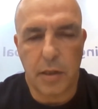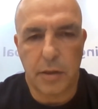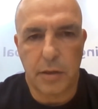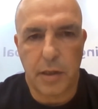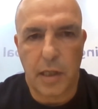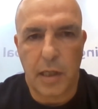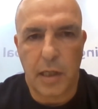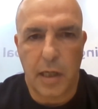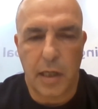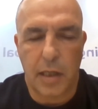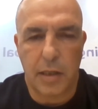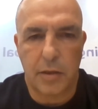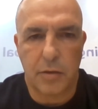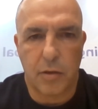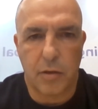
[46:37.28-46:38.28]

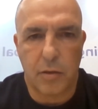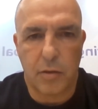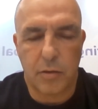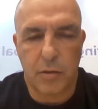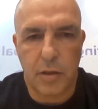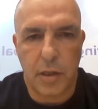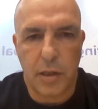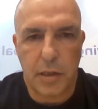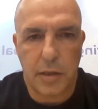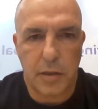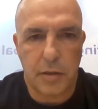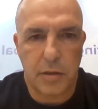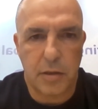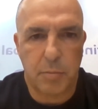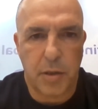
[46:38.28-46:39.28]
relied on
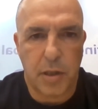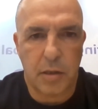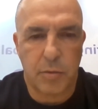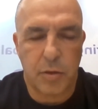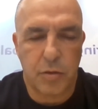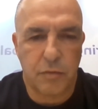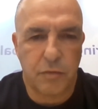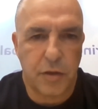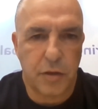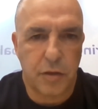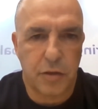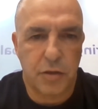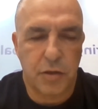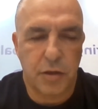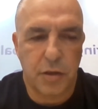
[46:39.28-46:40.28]
Department of
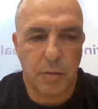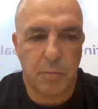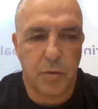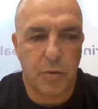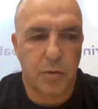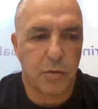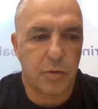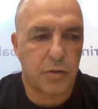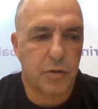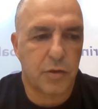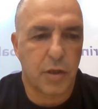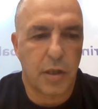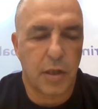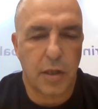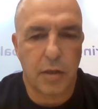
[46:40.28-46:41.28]
Energy reports
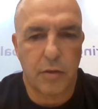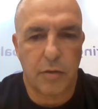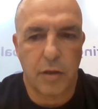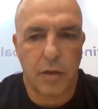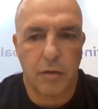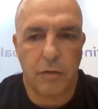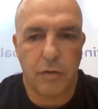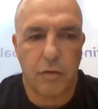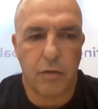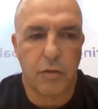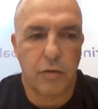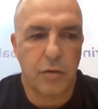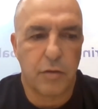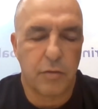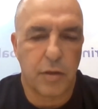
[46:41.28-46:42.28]

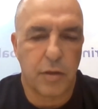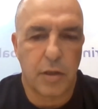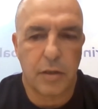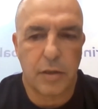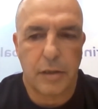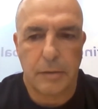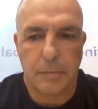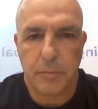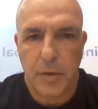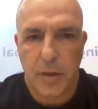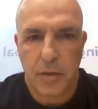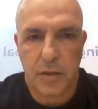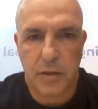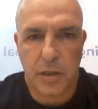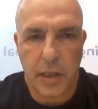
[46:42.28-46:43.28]
on
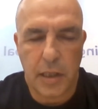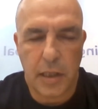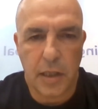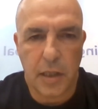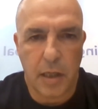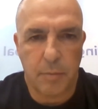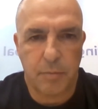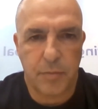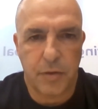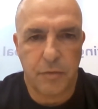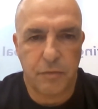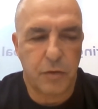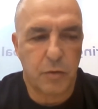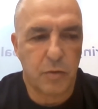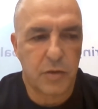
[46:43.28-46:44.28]
scaling up
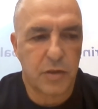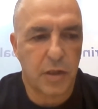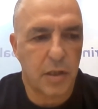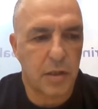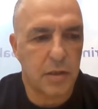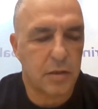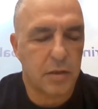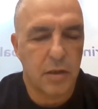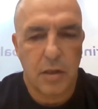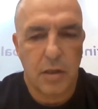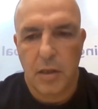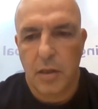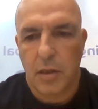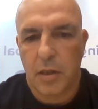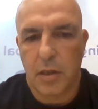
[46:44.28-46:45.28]
fuel cells,
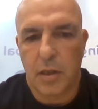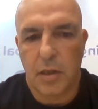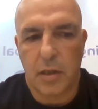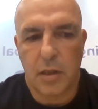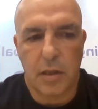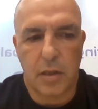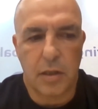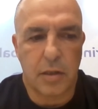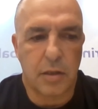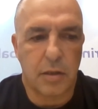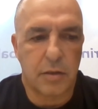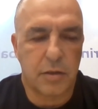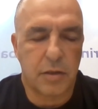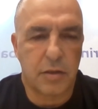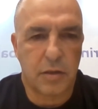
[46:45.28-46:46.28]
and
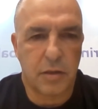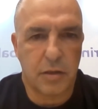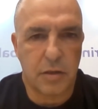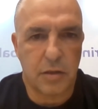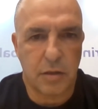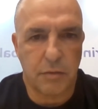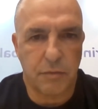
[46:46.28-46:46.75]
since this is